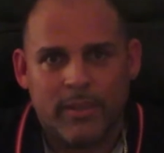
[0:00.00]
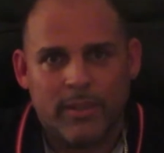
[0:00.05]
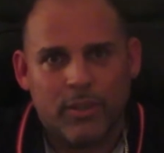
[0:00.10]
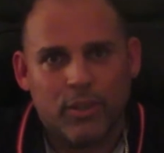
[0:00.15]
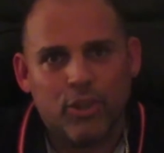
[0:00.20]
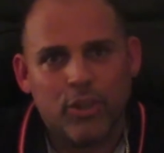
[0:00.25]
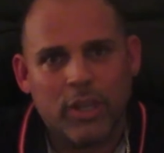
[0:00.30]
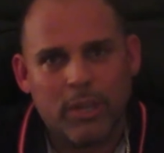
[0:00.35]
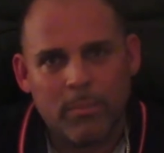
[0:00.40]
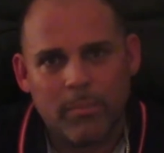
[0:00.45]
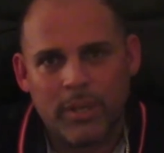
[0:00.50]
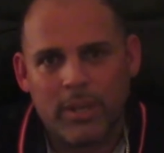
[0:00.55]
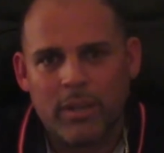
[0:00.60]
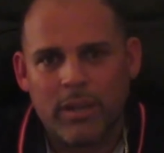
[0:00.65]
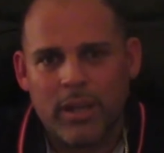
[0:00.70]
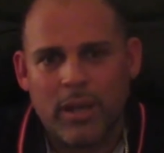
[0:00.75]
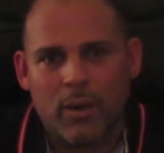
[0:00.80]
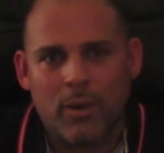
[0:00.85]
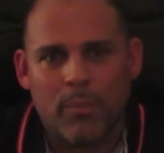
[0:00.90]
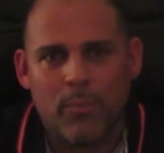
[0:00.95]
Look at me,
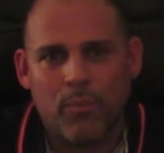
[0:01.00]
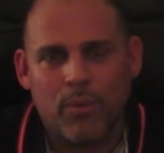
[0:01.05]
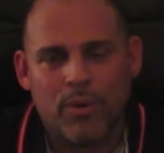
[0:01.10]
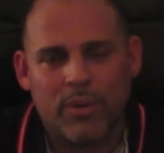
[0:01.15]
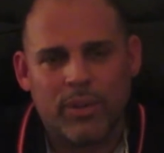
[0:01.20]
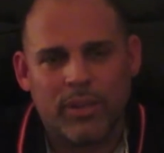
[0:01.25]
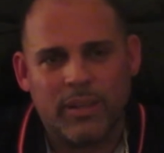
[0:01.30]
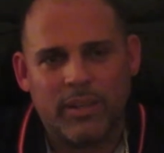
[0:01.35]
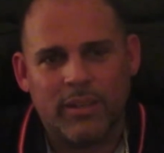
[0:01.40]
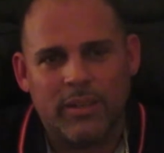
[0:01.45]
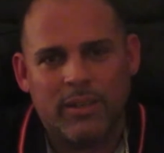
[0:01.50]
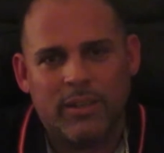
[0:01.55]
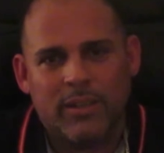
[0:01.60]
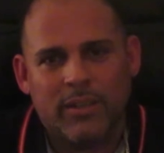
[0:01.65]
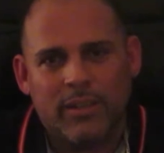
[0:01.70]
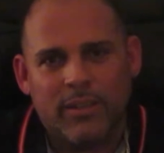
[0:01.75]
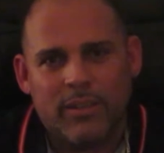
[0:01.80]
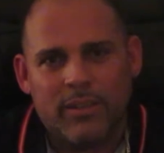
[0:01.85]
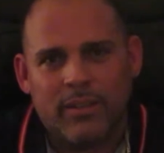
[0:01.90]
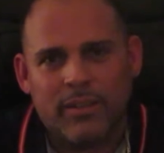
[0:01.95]
how I'm walking.
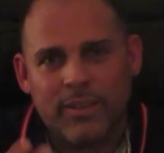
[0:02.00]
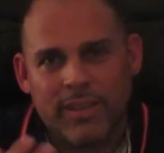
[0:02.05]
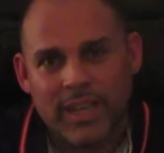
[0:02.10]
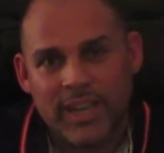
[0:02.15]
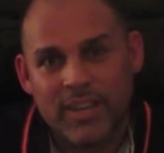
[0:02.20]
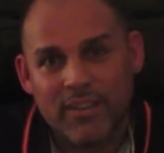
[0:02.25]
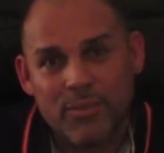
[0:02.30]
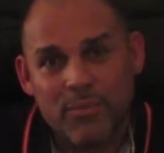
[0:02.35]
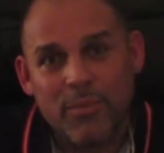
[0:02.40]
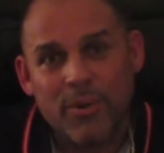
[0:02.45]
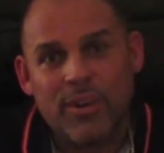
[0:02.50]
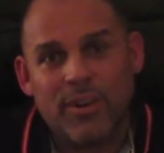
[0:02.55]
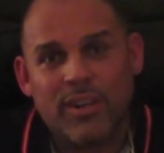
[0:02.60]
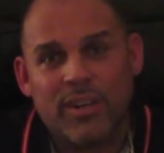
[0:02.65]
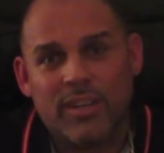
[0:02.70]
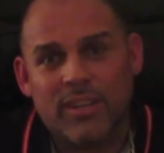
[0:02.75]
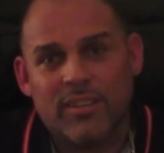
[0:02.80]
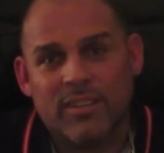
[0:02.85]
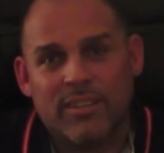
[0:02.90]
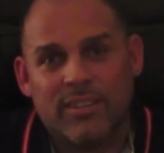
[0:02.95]
Look at Angel
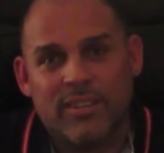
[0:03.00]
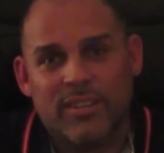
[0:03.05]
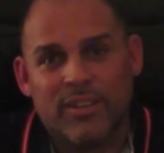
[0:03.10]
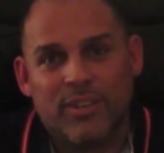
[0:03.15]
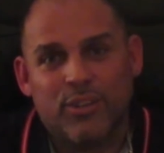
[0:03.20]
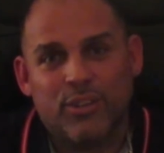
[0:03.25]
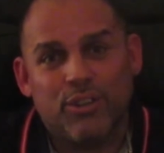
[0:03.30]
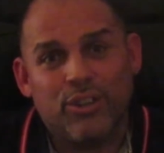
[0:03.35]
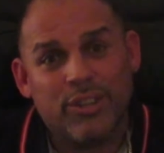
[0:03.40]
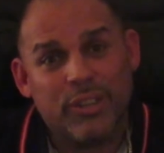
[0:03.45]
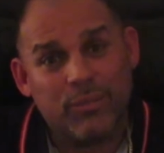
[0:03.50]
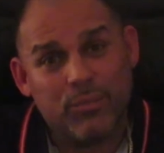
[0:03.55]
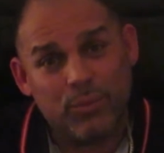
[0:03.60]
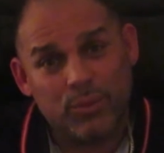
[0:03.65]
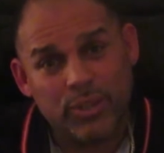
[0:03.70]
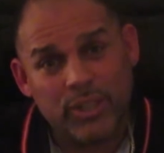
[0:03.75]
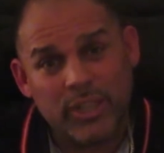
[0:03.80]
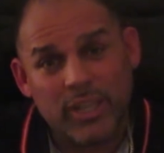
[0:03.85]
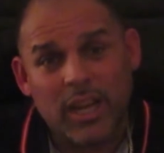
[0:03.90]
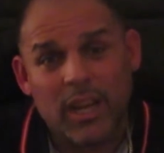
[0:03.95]
Marquez. Look at
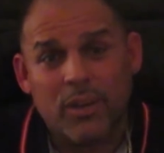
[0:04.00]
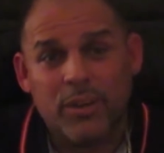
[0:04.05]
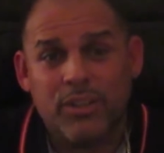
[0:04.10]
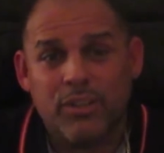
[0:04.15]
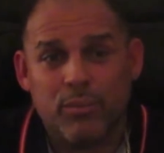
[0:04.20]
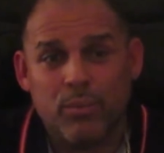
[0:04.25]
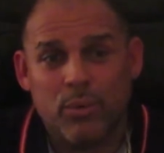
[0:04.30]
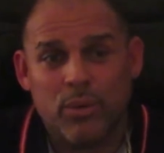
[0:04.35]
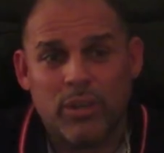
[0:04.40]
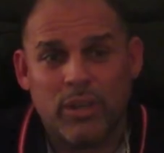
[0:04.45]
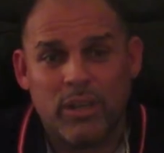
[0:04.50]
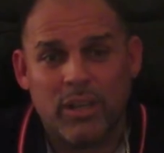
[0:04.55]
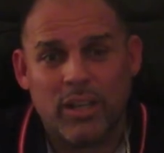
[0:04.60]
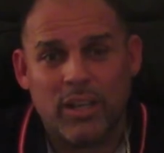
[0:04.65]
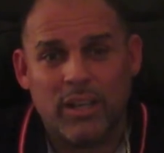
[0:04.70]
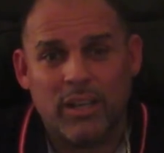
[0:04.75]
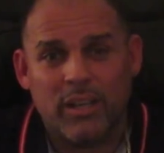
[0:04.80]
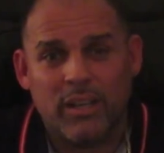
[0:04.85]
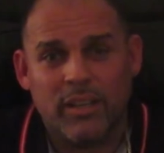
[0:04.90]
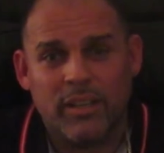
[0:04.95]
Rookie, how he's walking
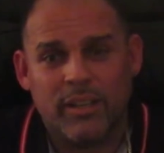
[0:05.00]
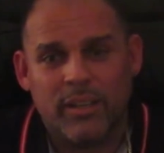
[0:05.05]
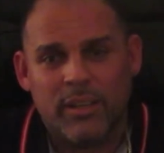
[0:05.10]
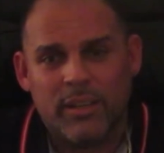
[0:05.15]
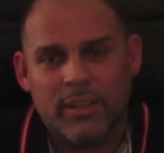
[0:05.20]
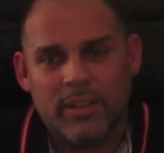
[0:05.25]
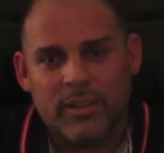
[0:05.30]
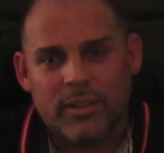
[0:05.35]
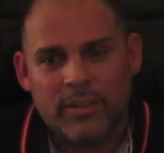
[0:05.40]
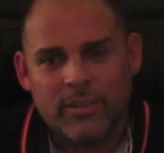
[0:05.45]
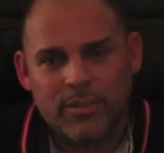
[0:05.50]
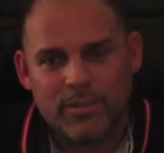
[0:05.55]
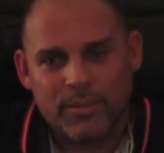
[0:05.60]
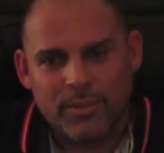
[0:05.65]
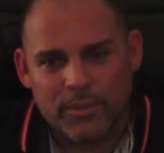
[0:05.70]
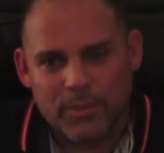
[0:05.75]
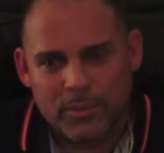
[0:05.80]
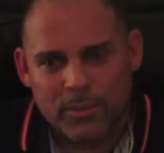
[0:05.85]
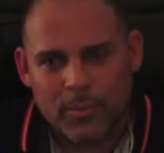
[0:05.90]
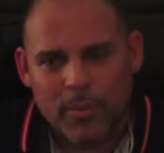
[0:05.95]
lately. You
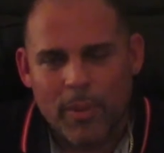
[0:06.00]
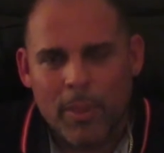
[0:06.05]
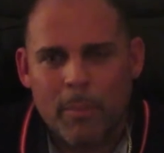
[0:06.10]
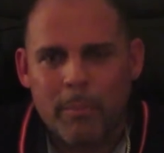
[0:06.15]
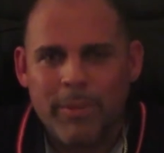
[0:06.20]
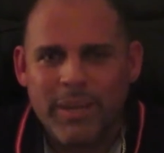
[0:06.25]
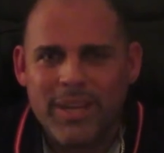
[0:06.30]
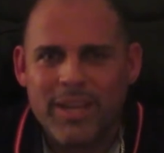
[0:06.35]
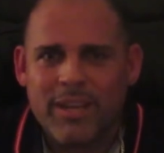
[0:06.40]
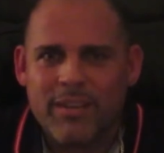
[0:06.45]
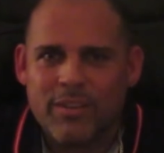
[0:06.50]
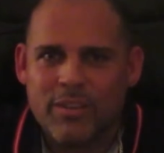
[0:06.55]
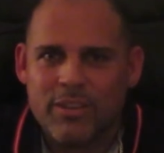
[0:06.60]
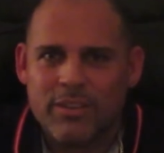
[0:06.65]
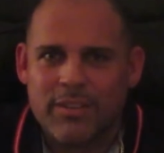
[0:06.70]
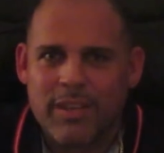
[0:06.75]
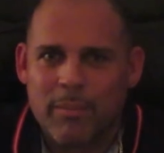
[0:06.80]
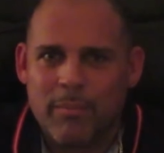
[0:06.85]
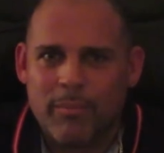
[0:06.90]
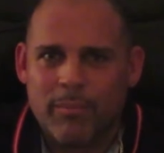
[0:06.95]
know, me is
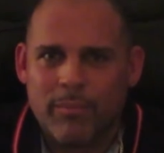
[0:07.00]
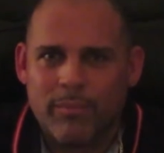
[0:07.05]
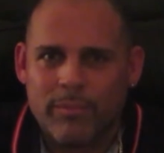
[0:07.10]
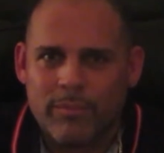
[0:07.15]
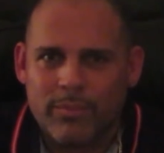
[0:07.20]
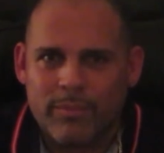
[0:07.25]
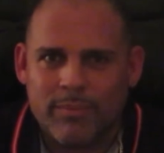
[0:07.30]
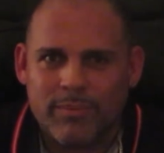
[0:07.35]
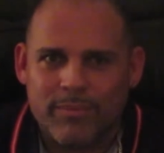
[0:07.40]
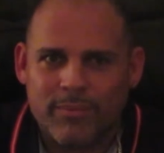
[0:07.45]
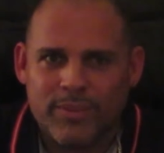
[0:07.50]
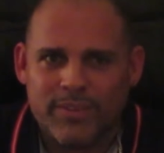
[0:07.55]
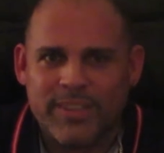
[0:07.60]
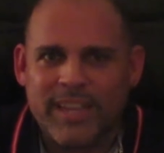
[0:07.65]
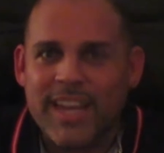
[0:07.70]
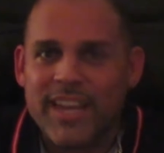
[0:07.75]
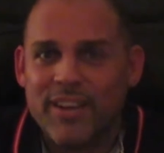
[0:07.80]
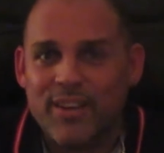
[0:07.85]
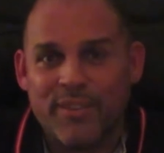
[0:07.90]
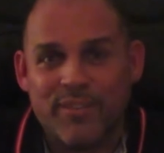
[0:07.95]
because I'm
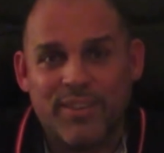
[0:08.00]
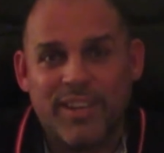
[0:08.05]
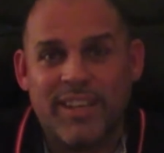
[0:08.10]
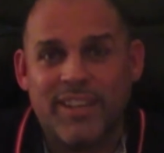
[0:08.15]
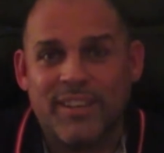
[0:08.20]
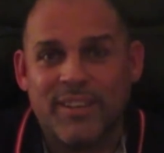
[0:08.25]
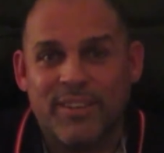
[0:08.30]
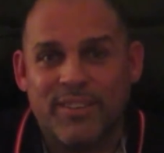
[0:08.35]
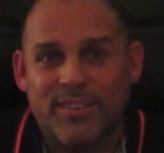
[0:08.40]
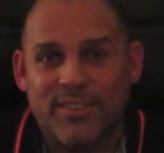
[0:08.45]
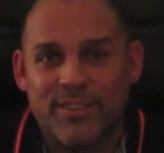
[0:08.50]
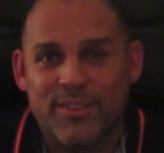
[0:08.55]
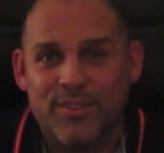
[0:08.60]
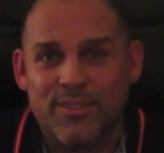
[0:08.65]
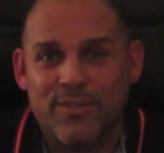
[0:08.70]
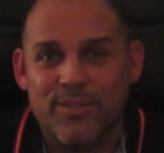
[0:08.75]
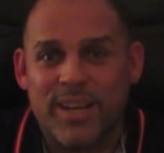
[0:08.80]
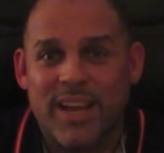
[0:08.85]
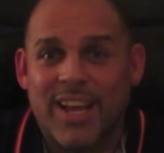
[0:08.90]
scared of getting the surgery.